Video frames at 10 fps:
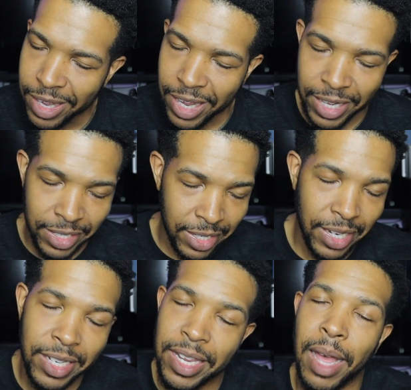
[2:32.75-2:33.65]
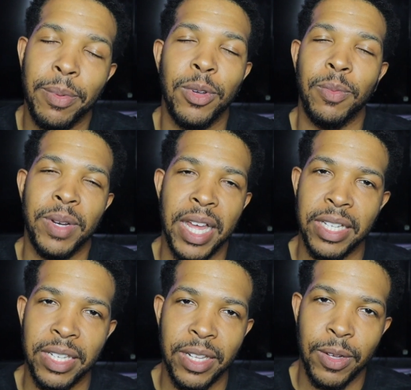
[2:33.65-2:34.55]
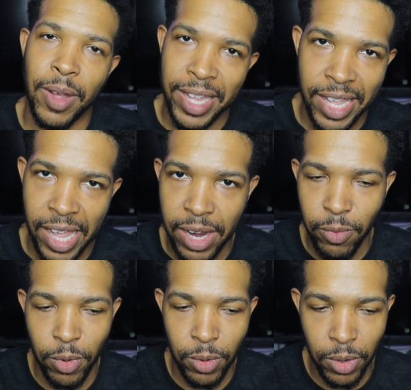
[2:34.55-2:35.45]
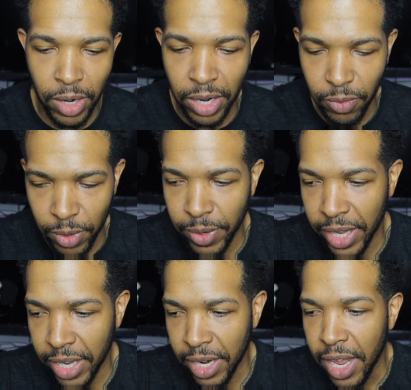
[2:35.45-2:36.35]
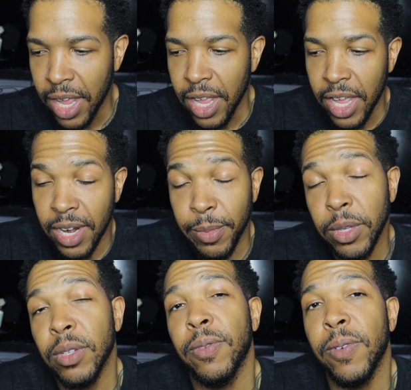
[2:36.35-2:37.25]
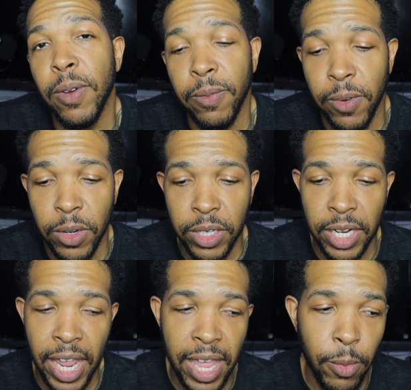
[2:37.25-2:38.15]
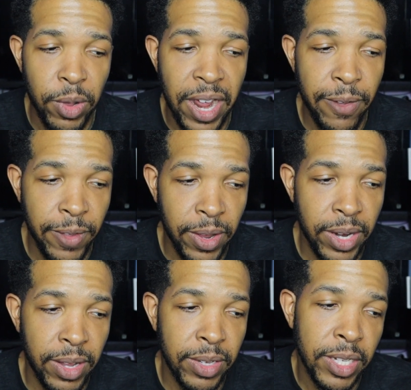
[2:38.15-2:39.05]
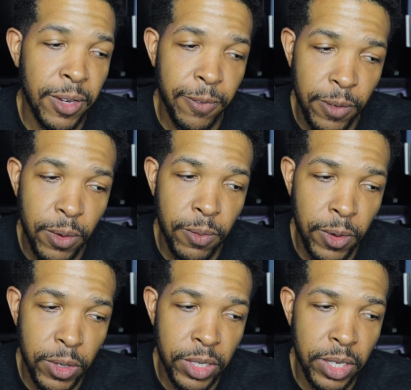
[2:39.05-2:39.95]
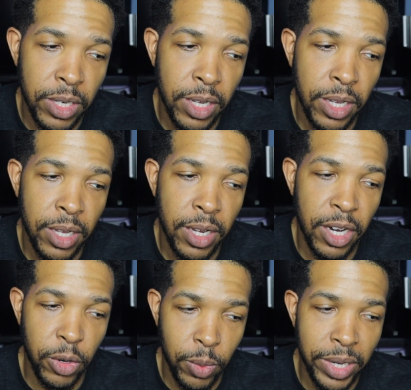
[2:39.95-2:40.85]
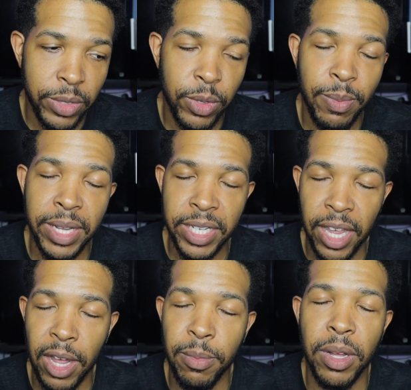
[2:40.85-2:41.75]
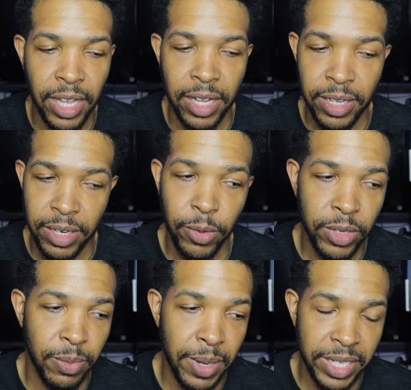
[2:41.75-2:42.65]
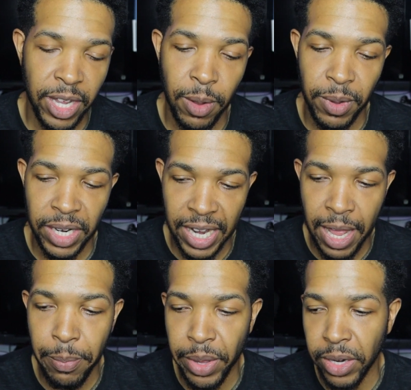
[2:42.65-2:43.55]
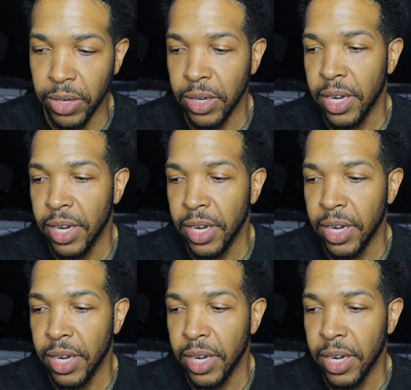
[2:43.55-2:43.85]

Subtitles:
as they say, topical minoxidil, aka Rogaine, and I'm using the foam version. And what I found out is that the foam version agrees with my scalp. Yeah, it agrees with my scalp a lot better